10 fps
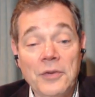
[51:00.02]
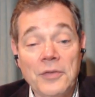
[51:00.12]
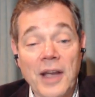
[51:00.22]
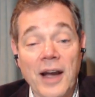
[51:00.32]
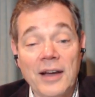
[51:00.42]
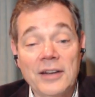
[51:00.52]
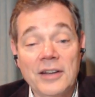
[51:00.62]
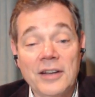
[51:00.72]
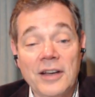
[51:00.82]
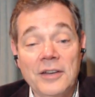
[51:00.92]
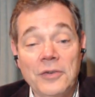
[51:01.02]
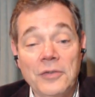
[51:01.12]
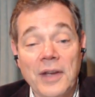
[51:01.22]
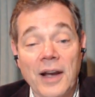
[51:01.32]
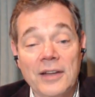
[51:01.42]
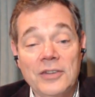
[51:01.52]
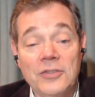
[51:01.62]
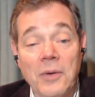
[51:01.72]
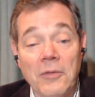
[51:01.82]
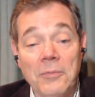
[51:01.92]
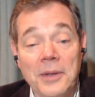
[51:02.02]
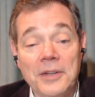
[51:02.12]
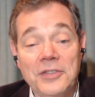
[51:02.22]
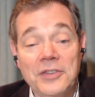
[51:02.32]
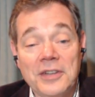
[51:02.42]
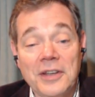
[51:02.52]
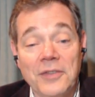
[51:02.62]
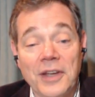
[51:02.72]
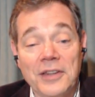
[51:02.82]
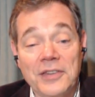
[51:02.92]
you've got 12 bits to convey the